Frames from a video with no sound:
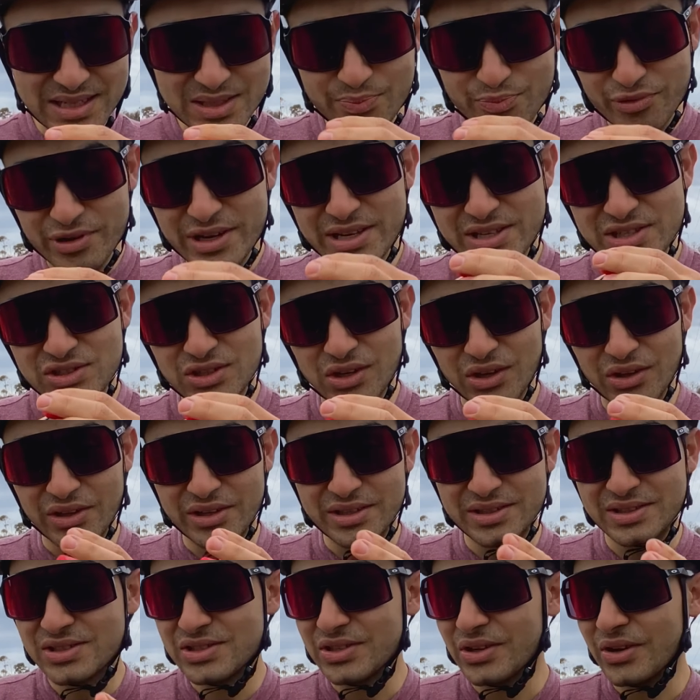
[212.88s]
pretty solid,
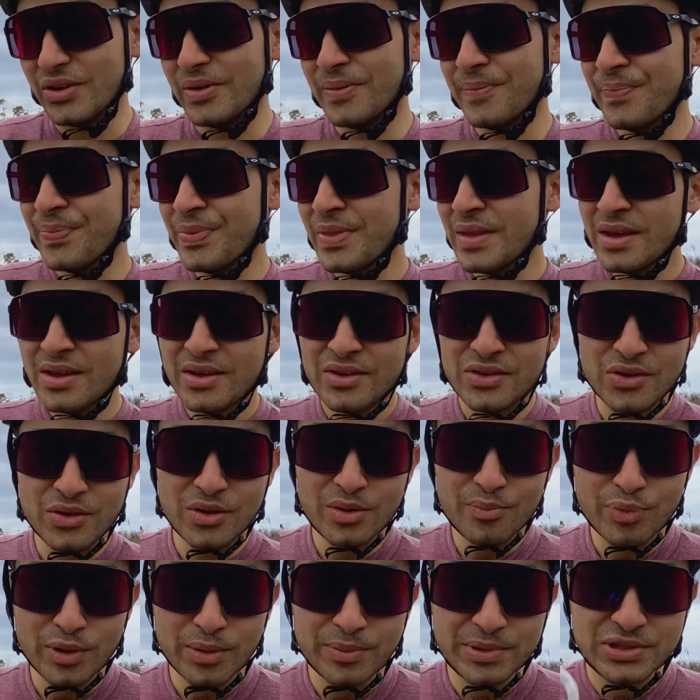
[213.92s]
so you could
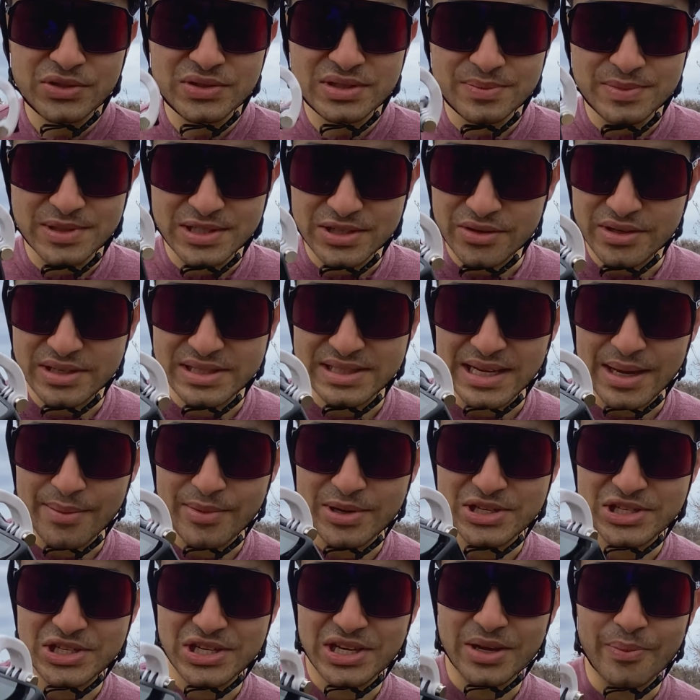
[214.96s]
probably do some serious
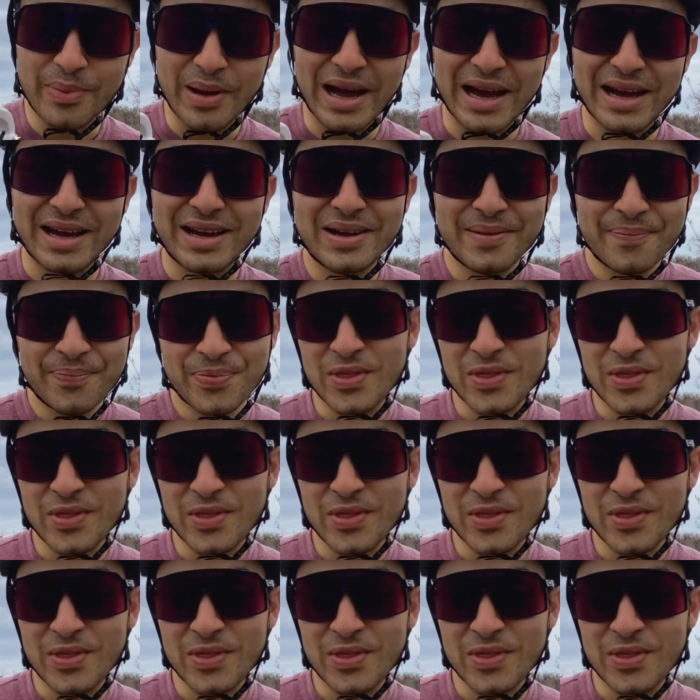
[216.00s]
damage to your back.